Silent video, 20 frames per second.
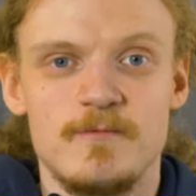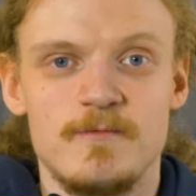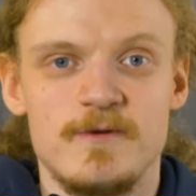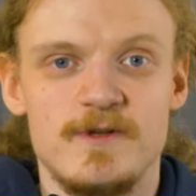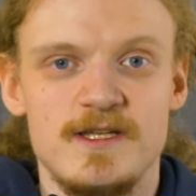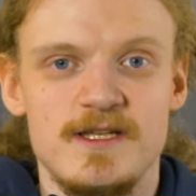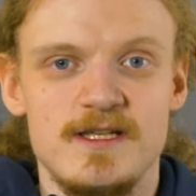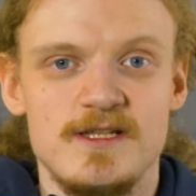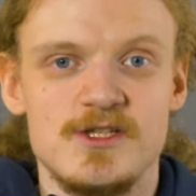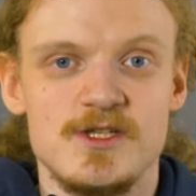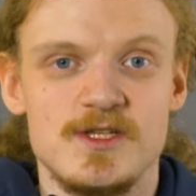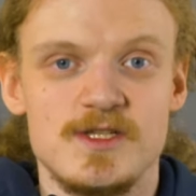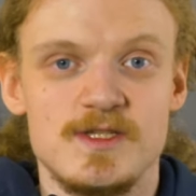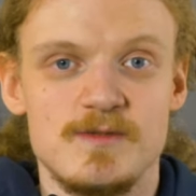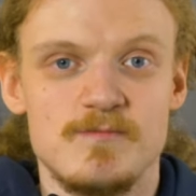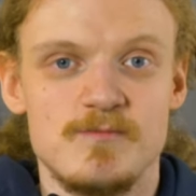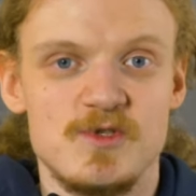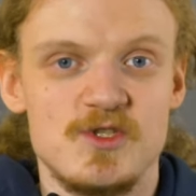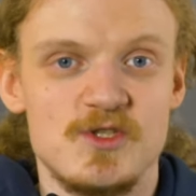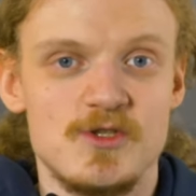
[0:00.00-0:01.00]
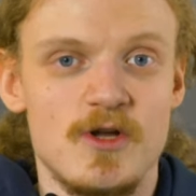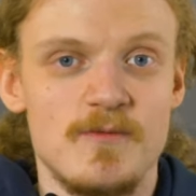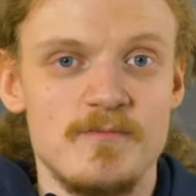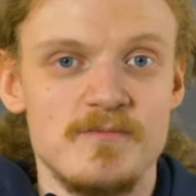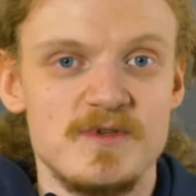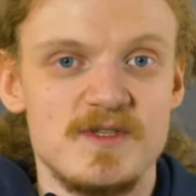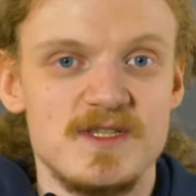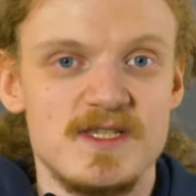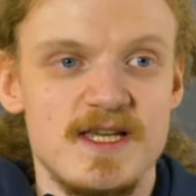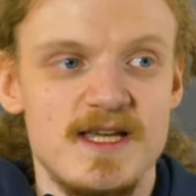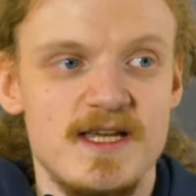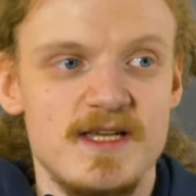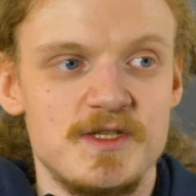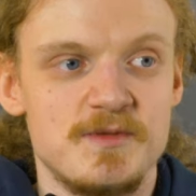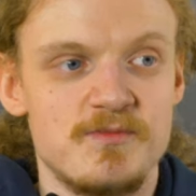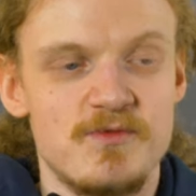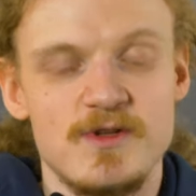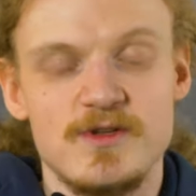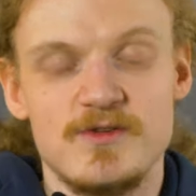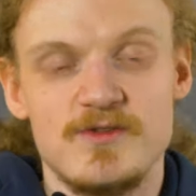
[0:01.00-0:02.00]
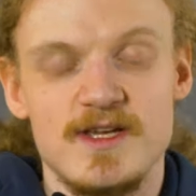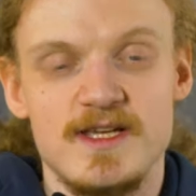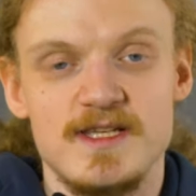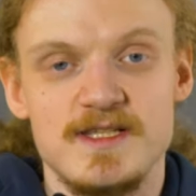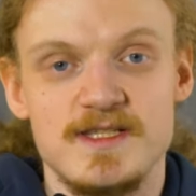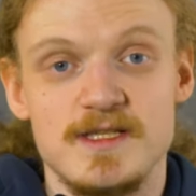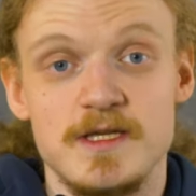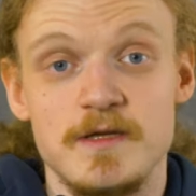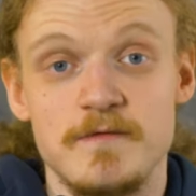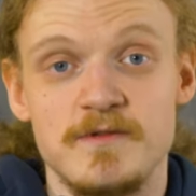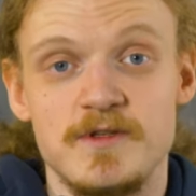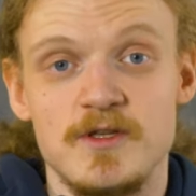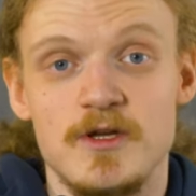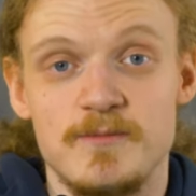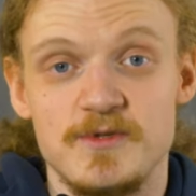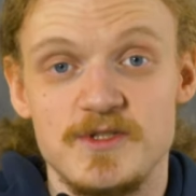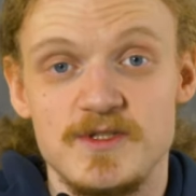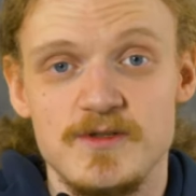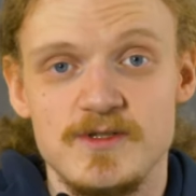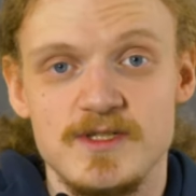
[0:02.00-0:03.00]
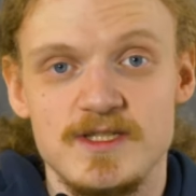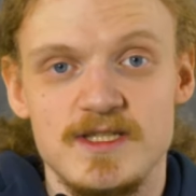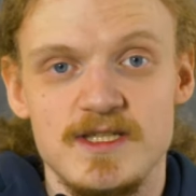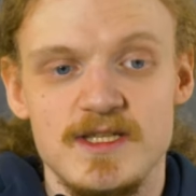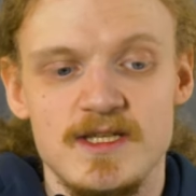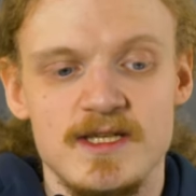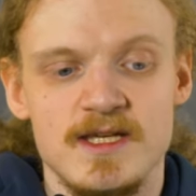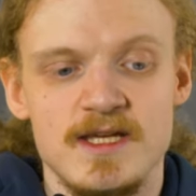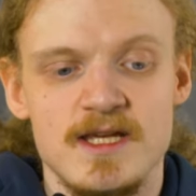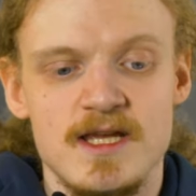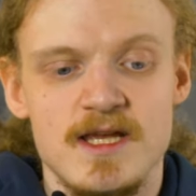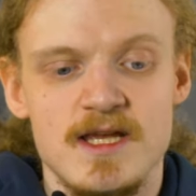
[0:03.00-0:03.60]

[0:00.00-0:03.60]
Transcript: where he just stomps a sprint race given the opportunity,